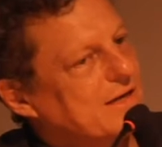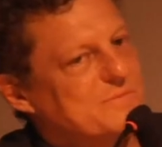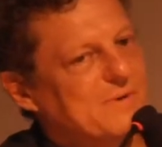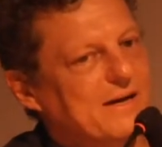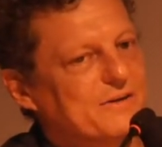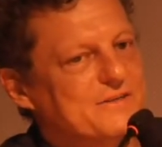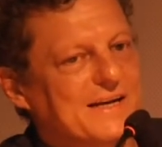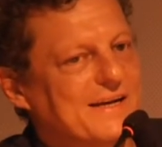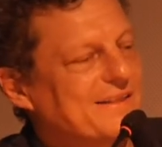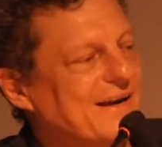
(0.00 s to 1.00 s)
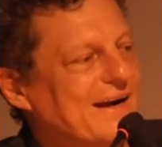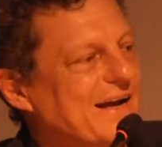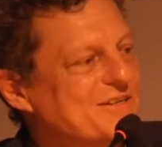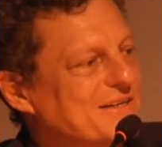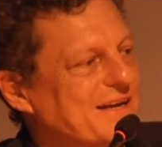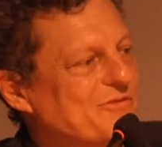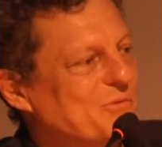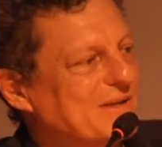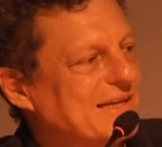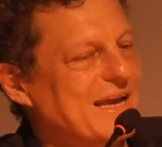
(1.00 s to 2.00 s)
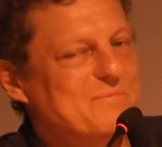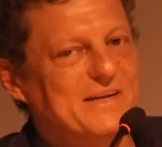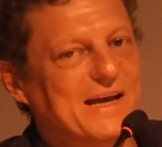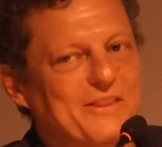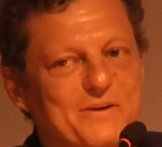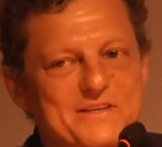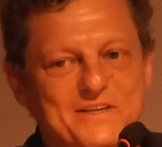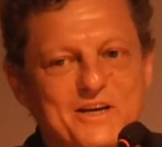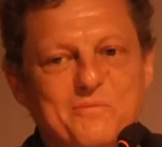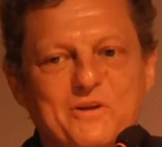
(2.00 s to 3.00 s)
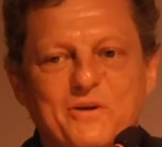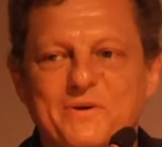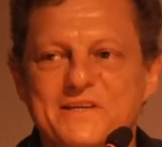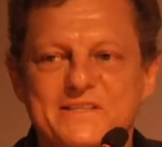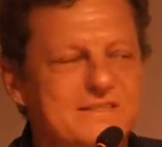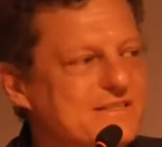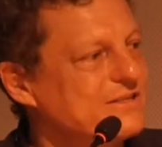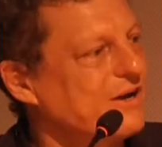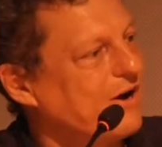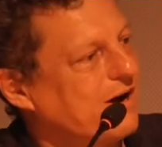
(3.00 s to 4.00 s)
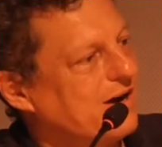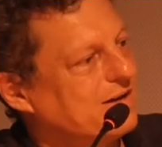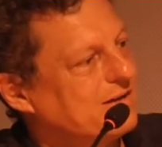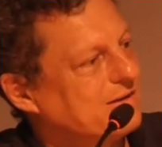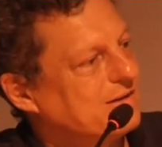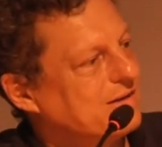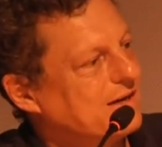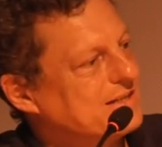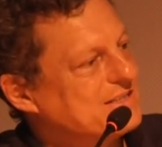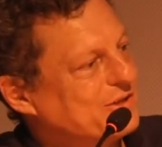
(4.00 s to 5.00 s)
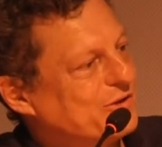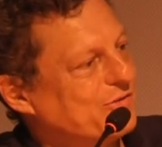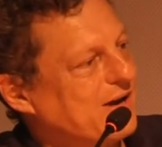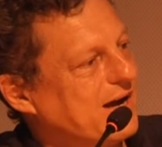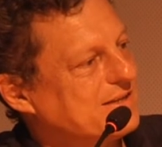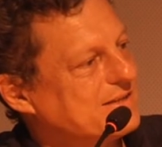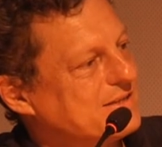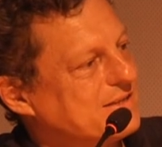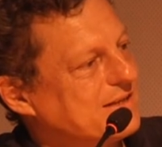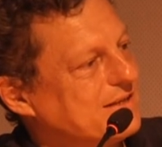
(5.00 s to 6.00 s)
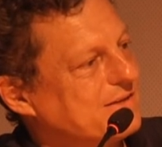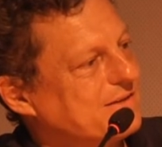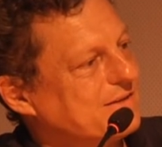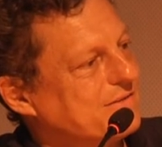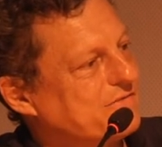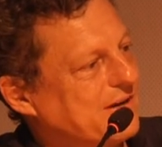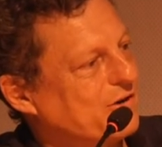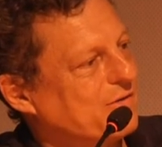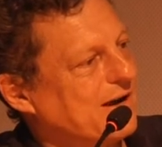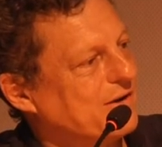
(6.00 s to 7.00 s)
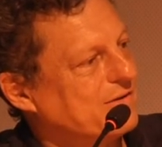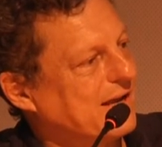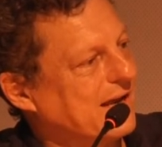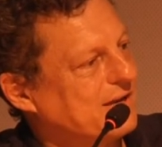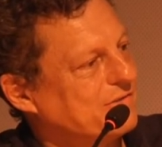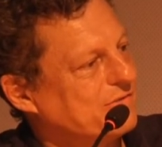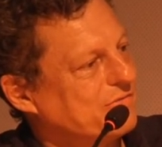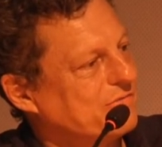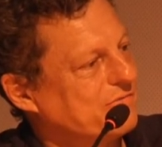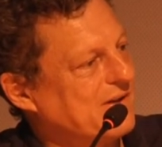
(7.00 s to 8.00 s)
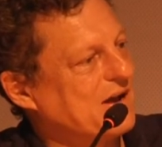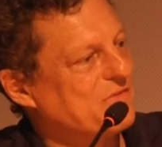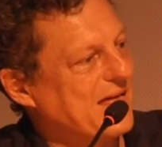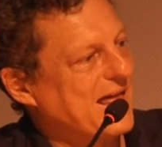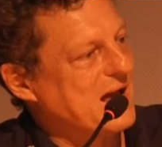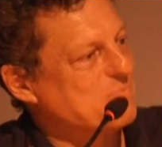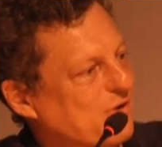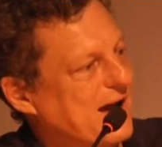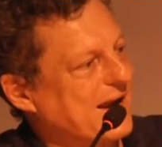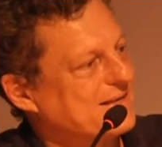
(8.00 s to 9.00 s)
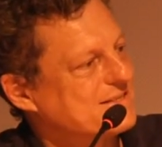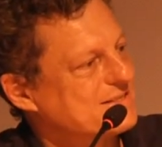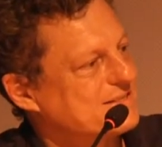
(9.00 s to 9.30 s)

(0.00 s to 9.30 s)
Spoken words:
it's my understanding that it actually never really came together as the number that we saw until you got to the fairground and found that apparatus.